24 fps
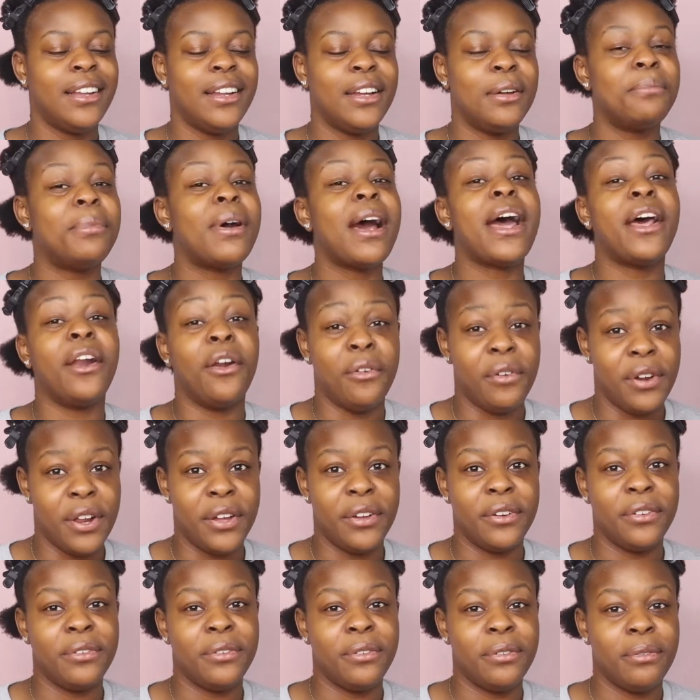but I don't
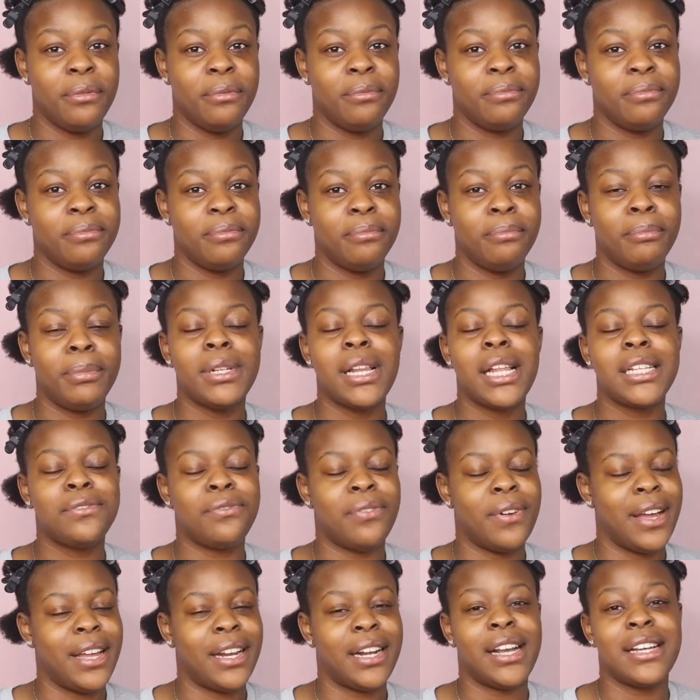know. But that's
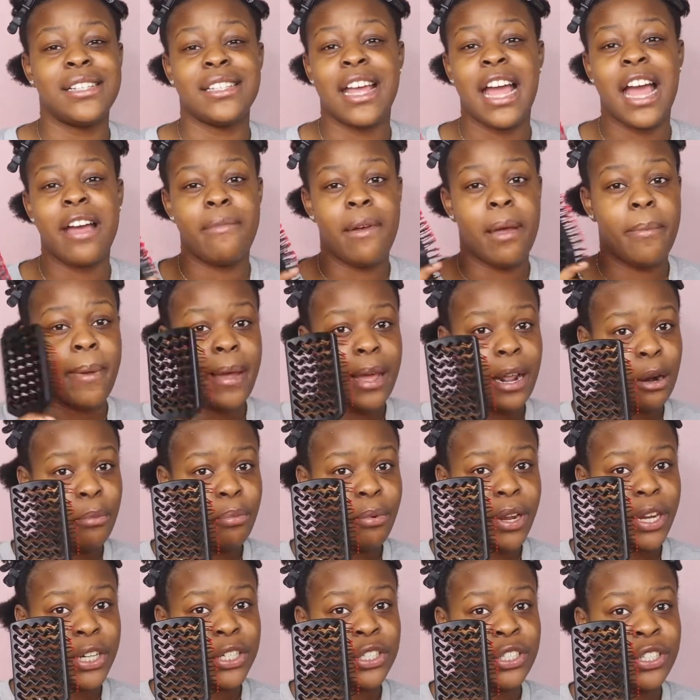fine because I have my paddle
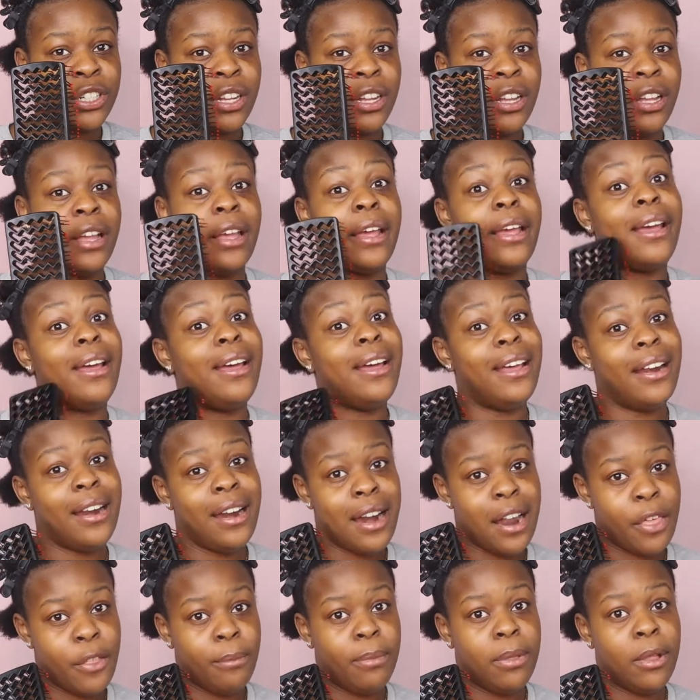brush and
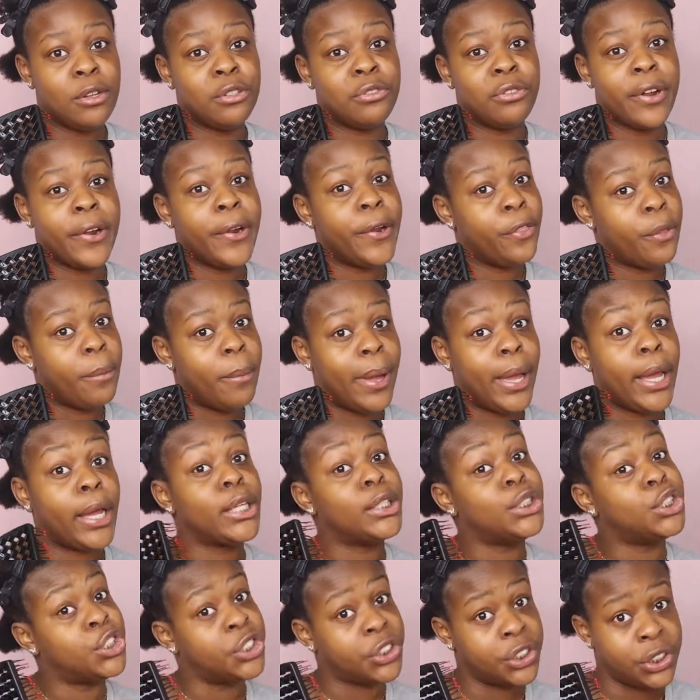another blow dryer in the
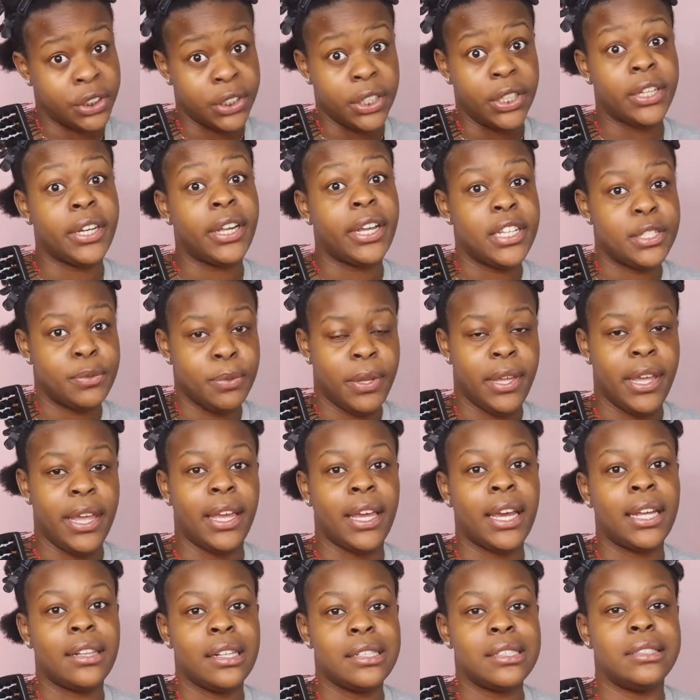back just in case we can't
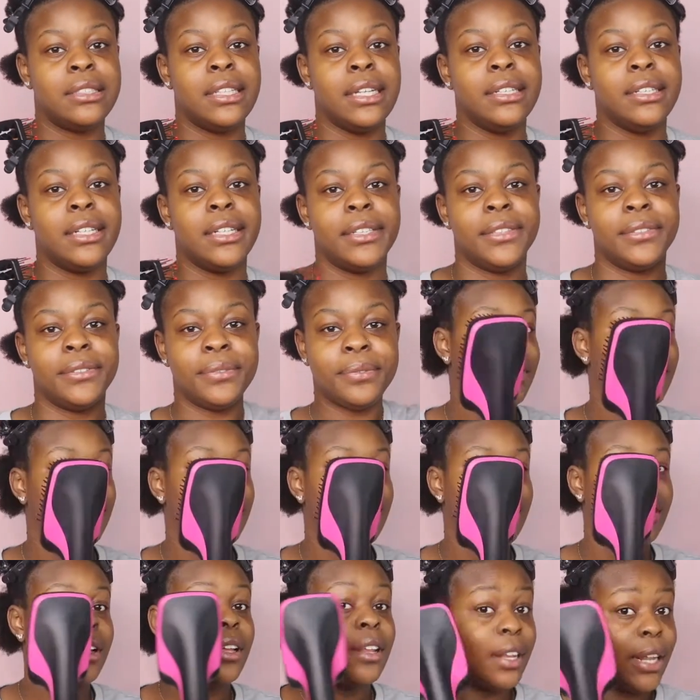get this thing done.
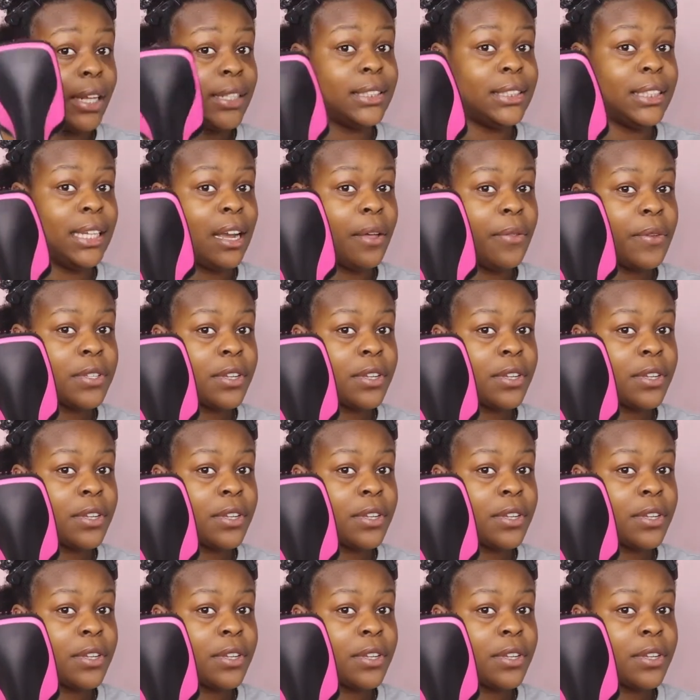Let's see how this